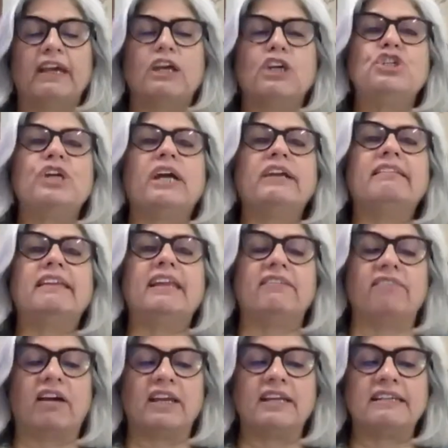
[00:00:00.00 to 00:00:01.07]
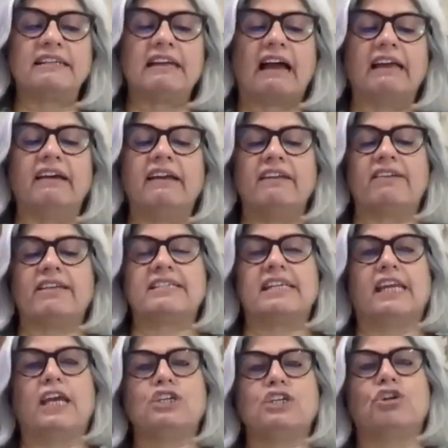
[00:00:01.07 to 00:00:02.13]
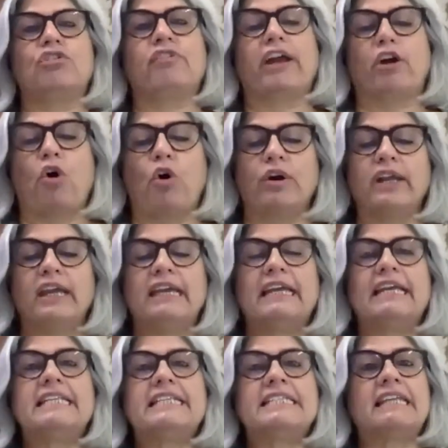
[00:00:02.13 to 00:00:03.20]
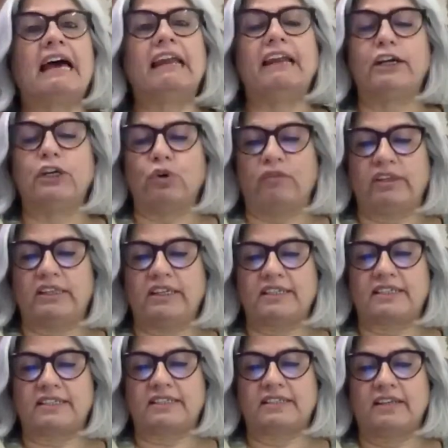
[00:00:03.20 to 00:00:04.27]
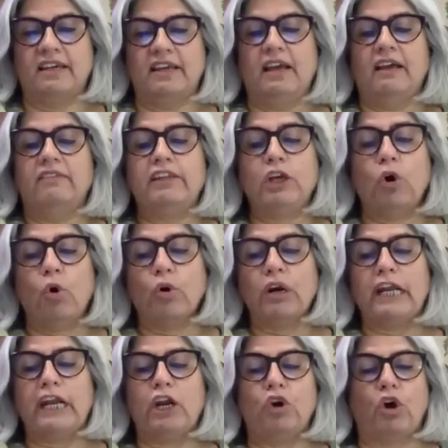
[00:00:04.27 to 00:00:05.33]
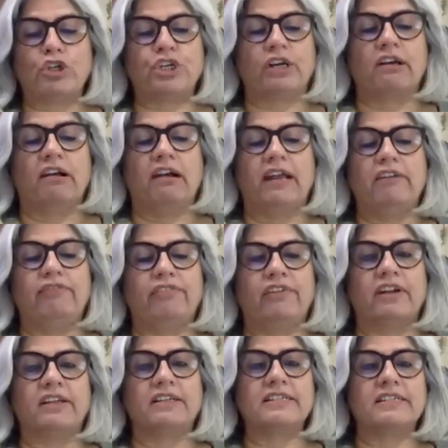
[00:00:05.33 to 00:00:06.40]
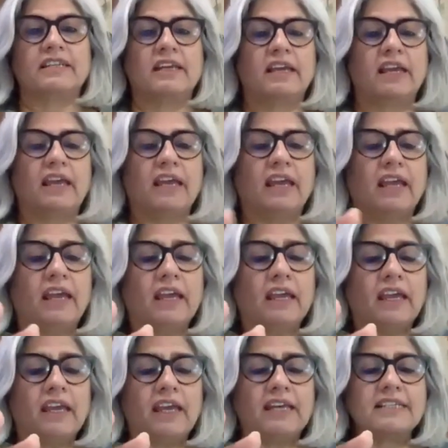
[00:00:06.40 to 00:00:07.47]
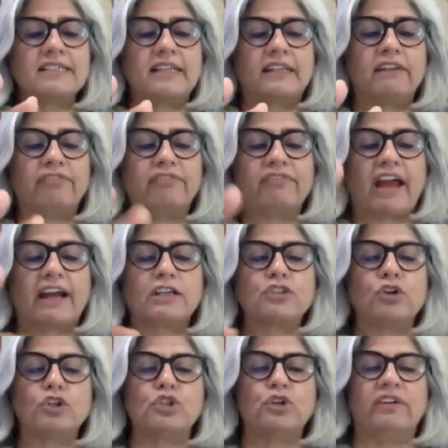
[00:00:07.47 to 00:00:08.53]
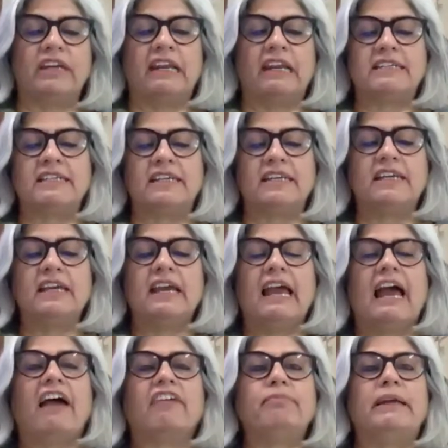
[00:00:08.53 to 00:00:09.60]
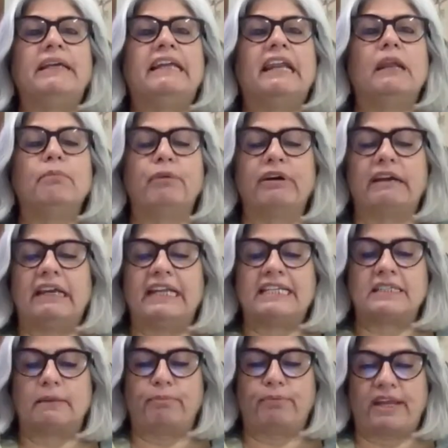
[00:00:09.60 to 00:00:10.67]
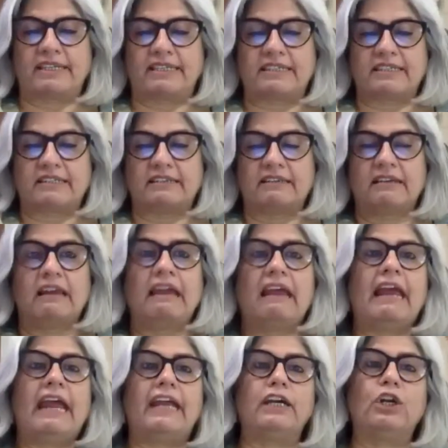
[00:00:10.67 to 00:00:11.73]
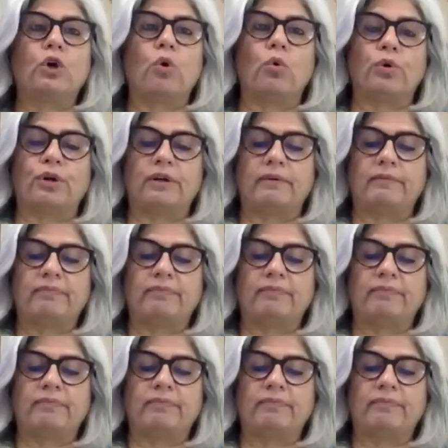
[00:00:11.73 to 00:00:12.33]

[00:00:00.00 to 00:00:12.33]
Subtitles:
Yet the entire investigation record is silent over this. The only logical inference is that the facts on juvenility have been deliberately suppressed." End quote.